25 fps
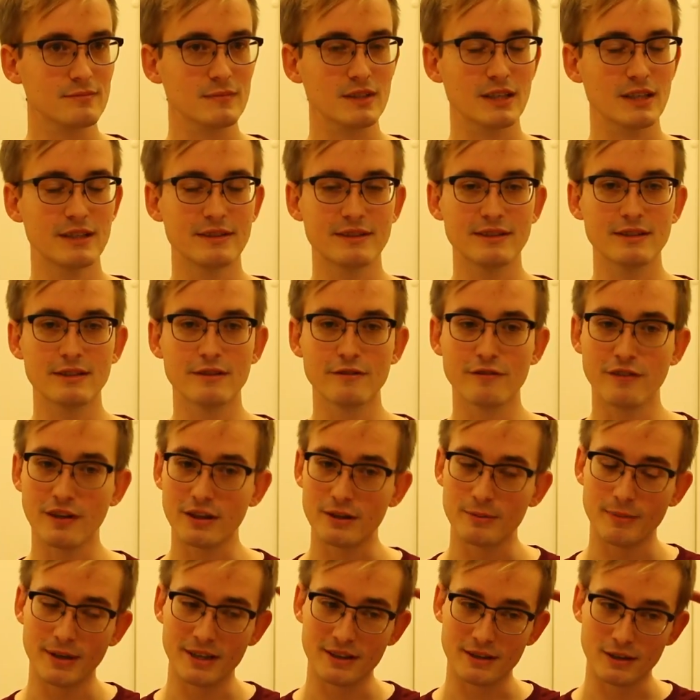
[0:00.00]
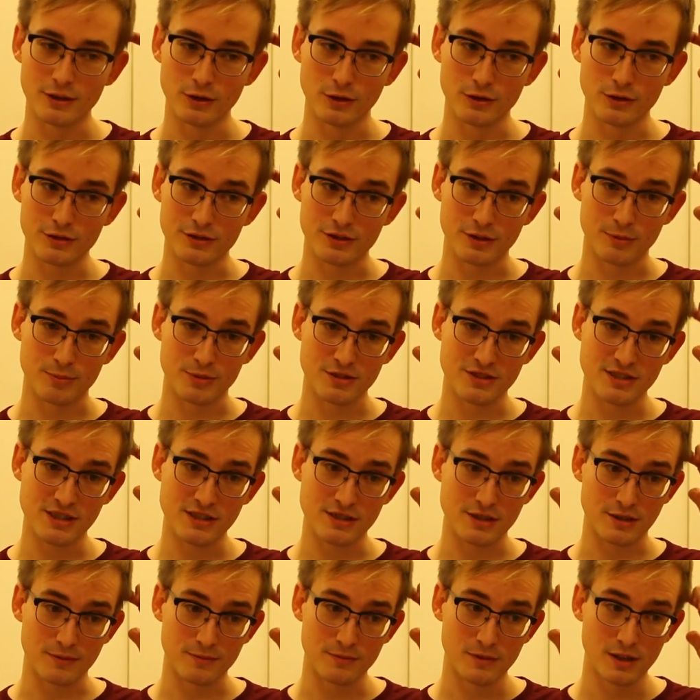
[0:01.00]
It didn't fundamentally alter the
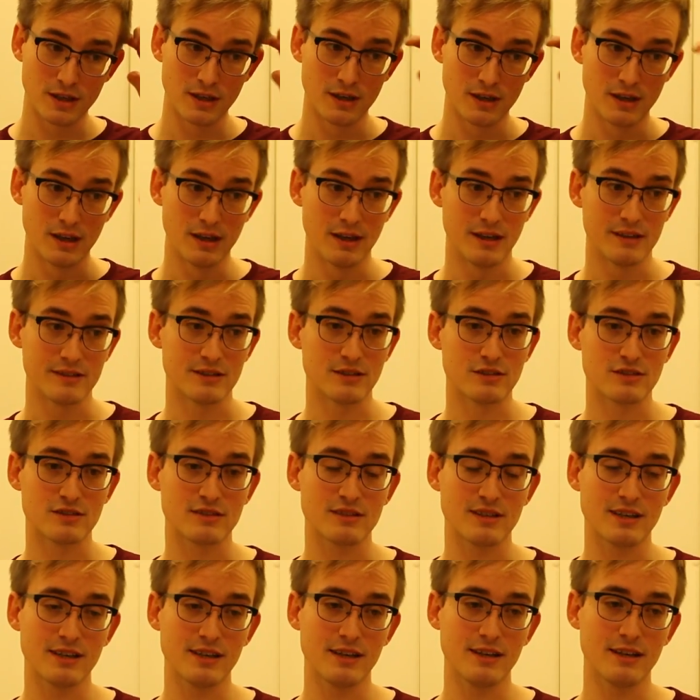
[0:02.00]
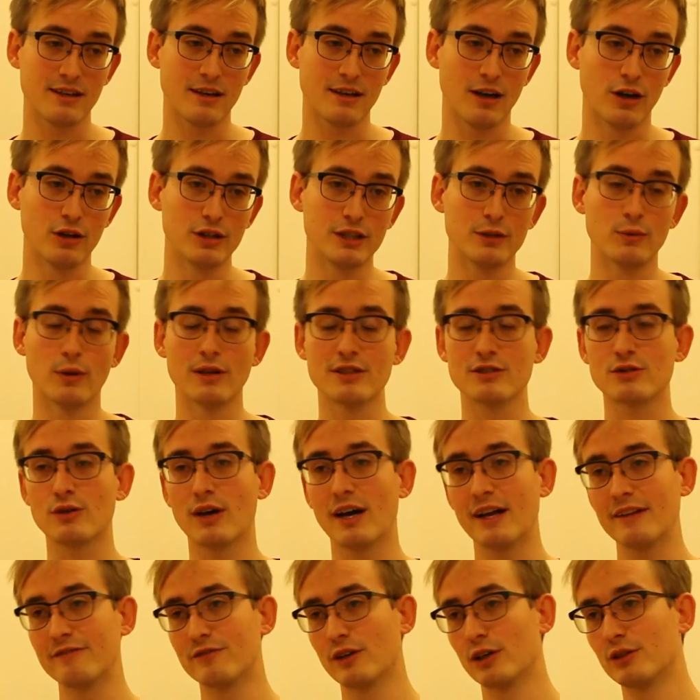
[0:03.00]
position. The only ones who
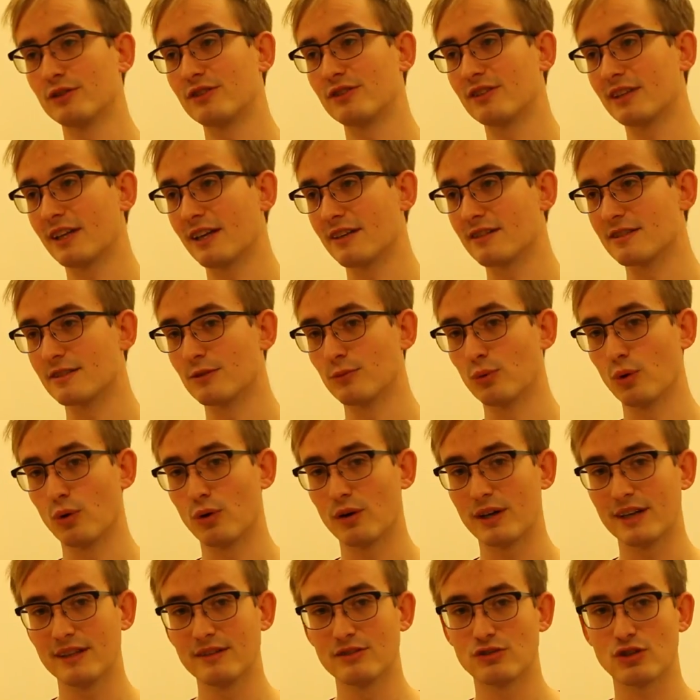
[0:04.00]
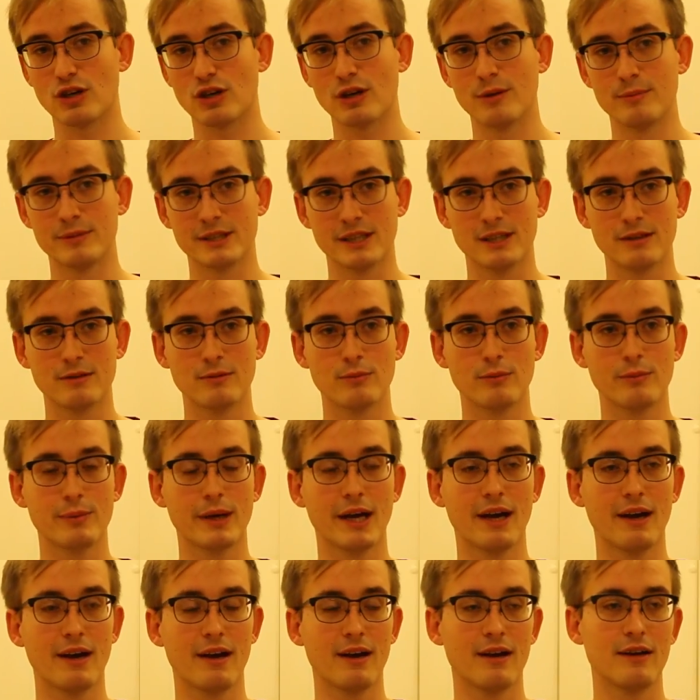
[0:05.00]
had voted against the war in Germany
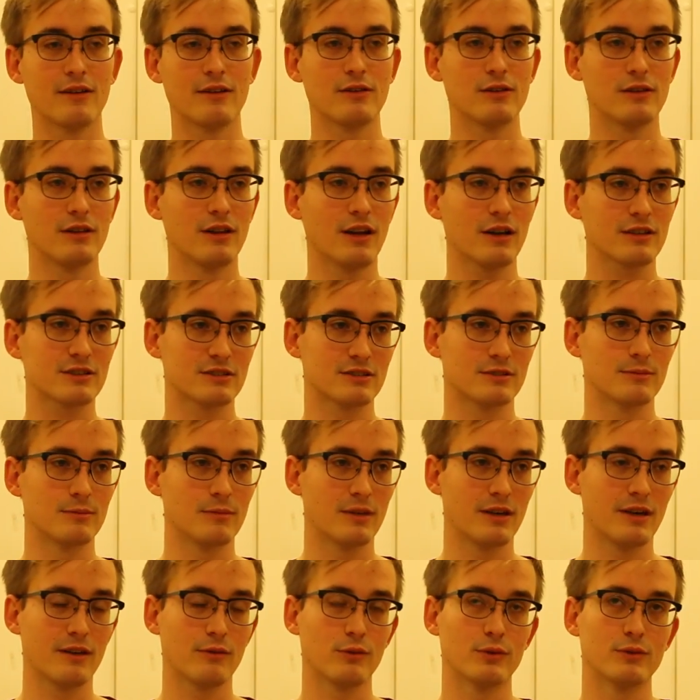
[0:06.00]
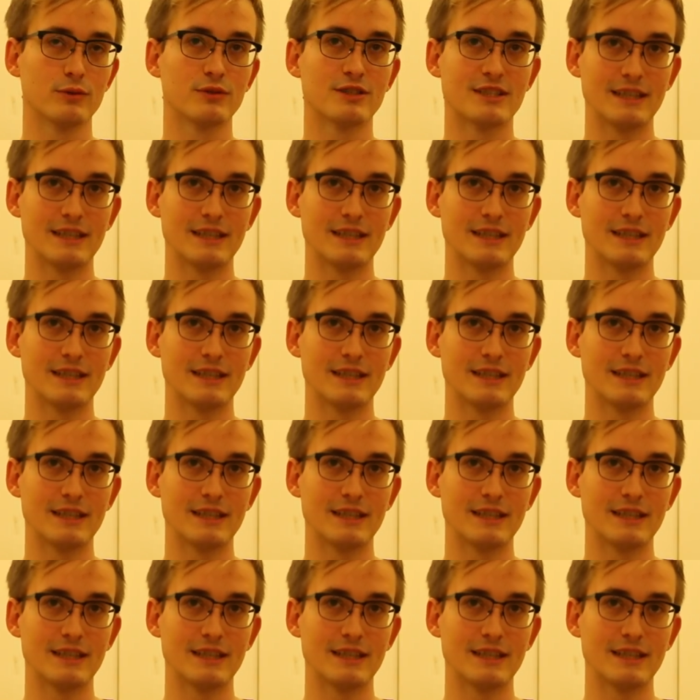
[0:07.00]
was